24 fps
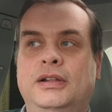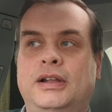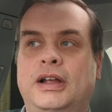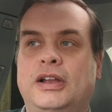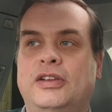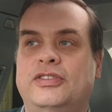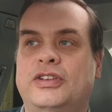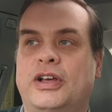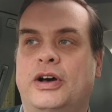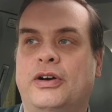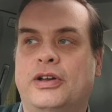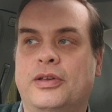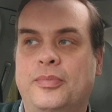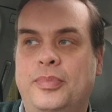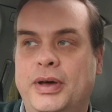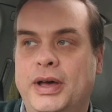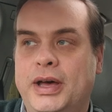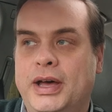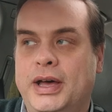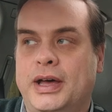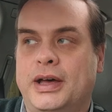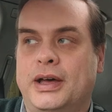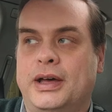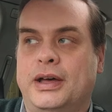Let's now
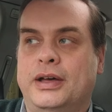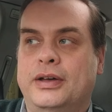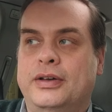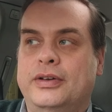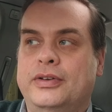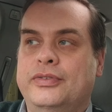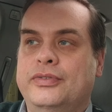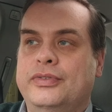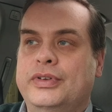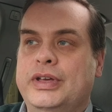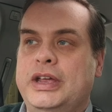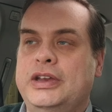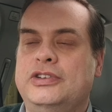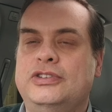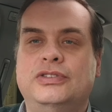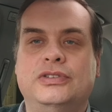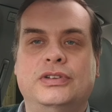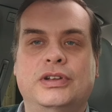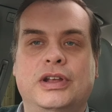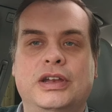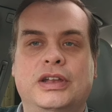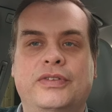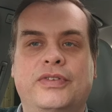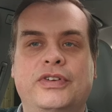compare
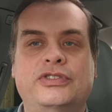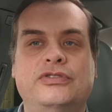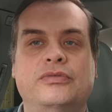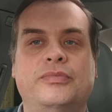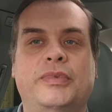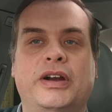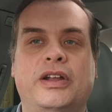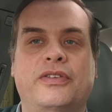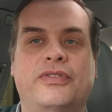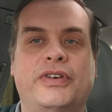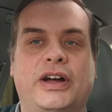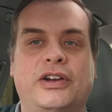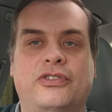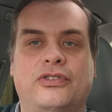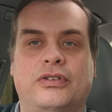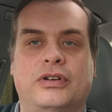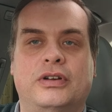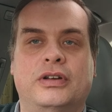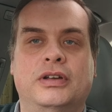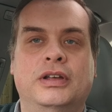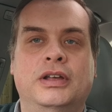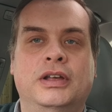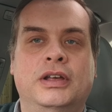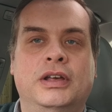each individual
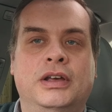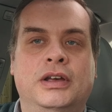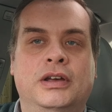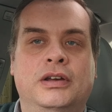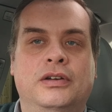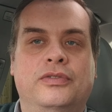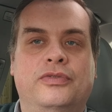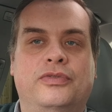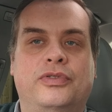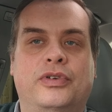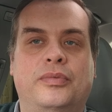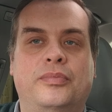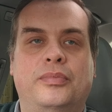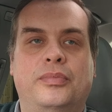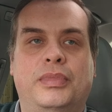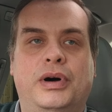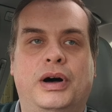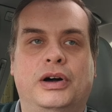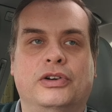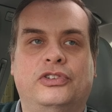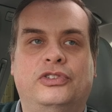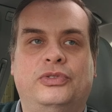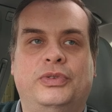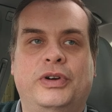manufacturer from
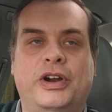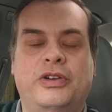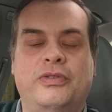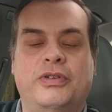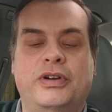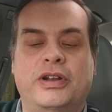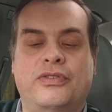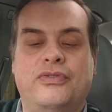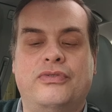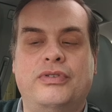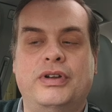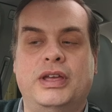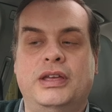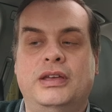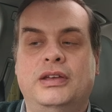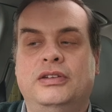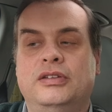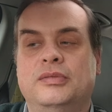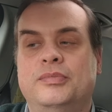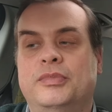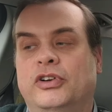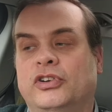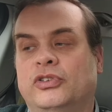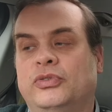March 2023
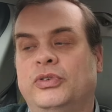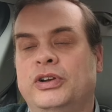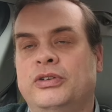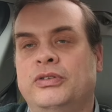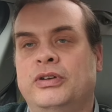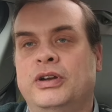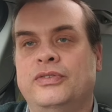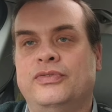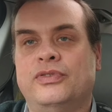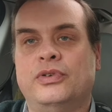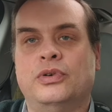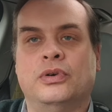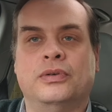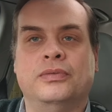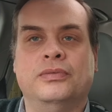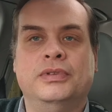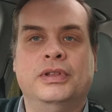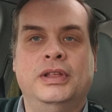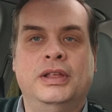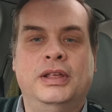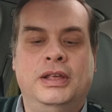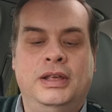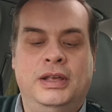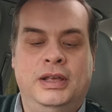to March 2024.
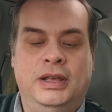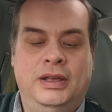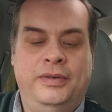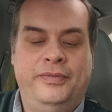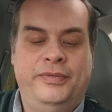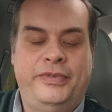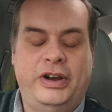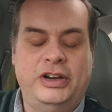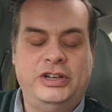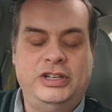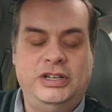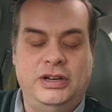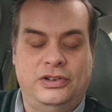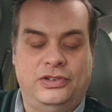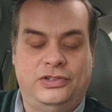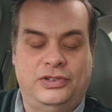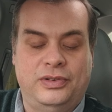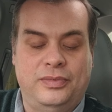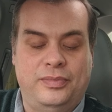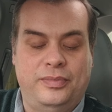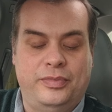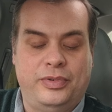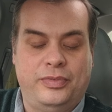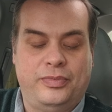There actually are
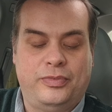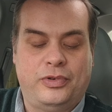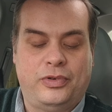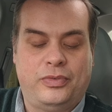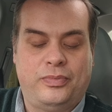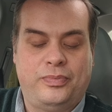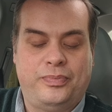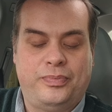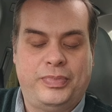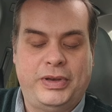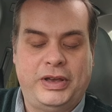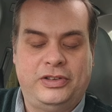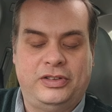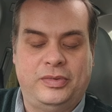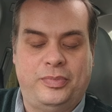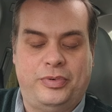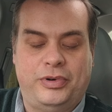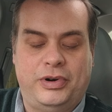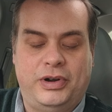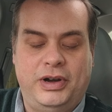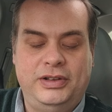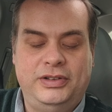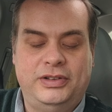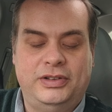some big
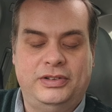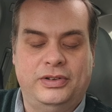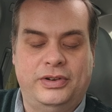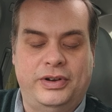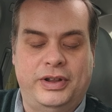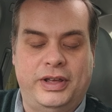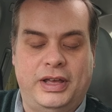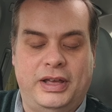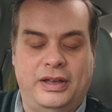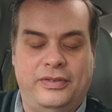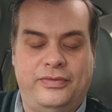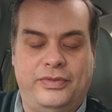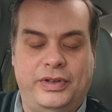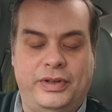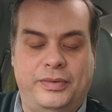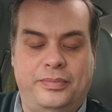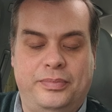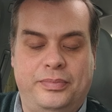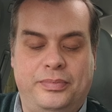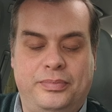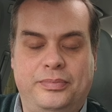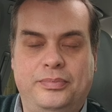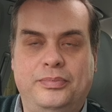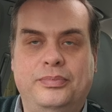surprises on here for
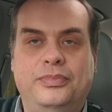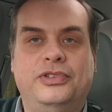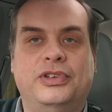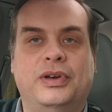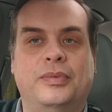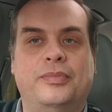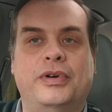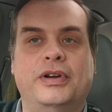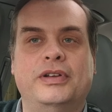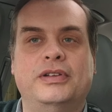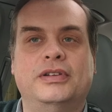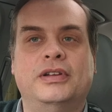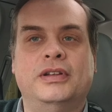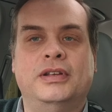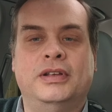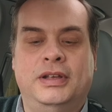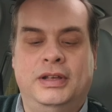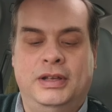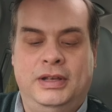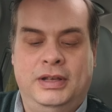some reason.